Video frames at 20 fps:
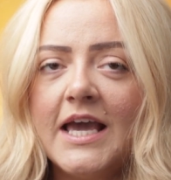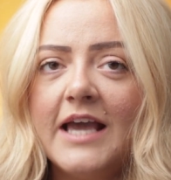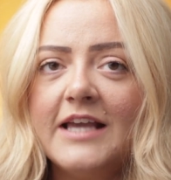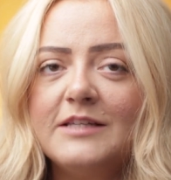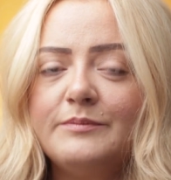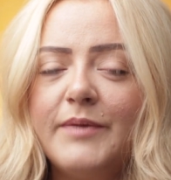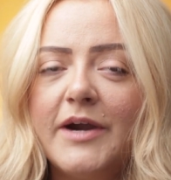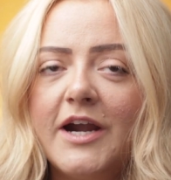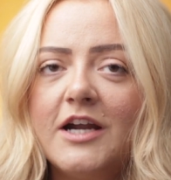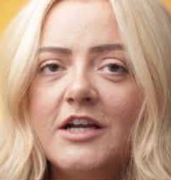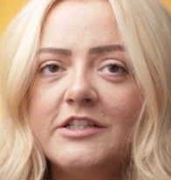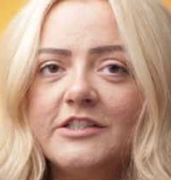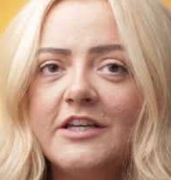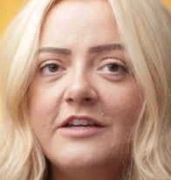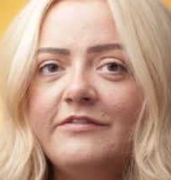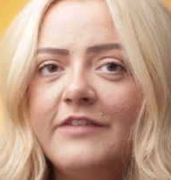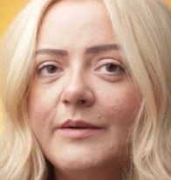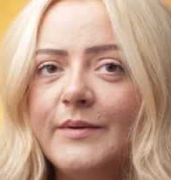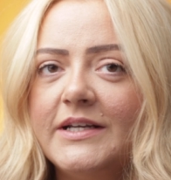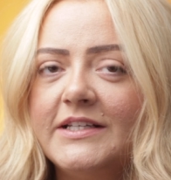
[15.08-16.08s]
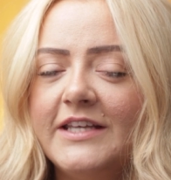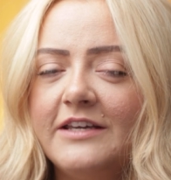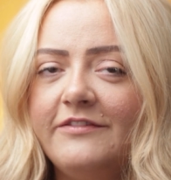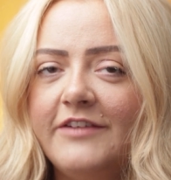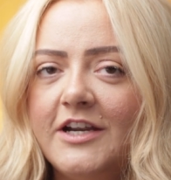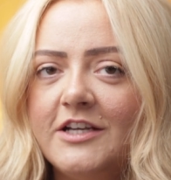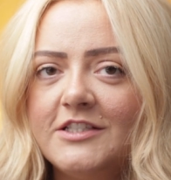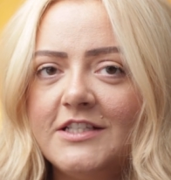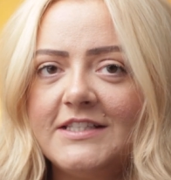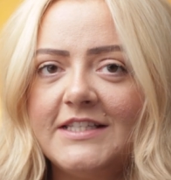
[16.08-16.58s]
As part of our
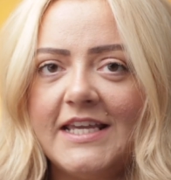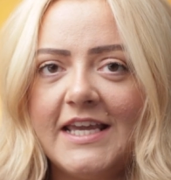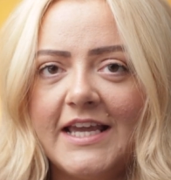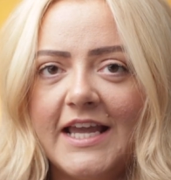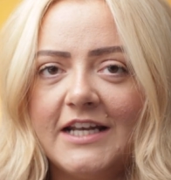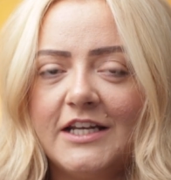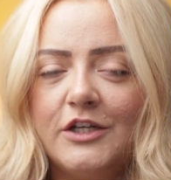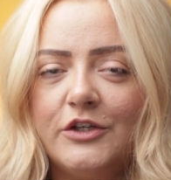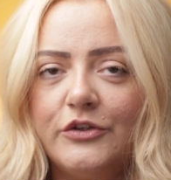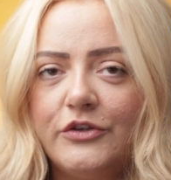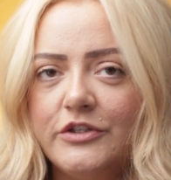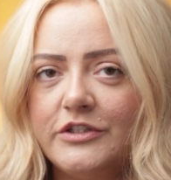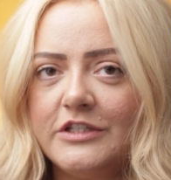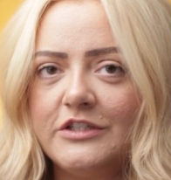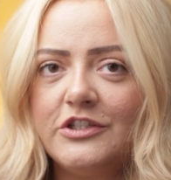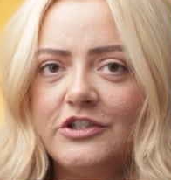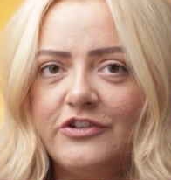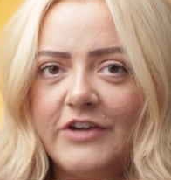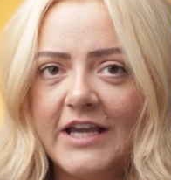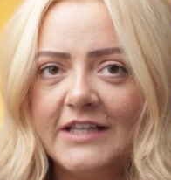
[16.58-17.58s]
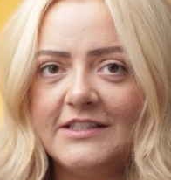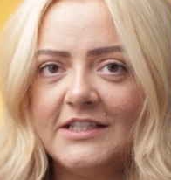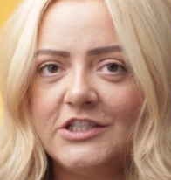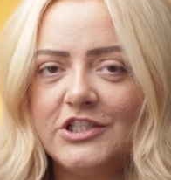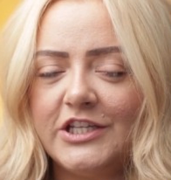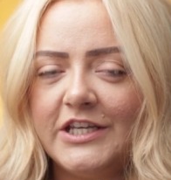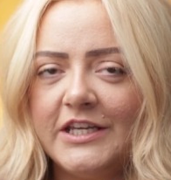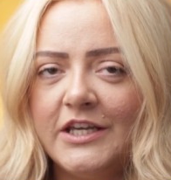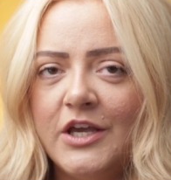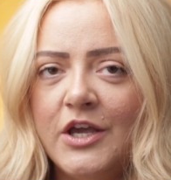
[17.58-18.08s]
diversity and inclusion
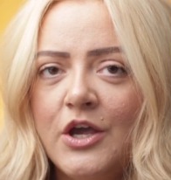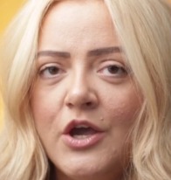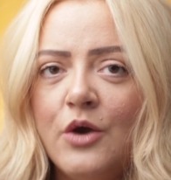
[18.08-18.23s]
strategy,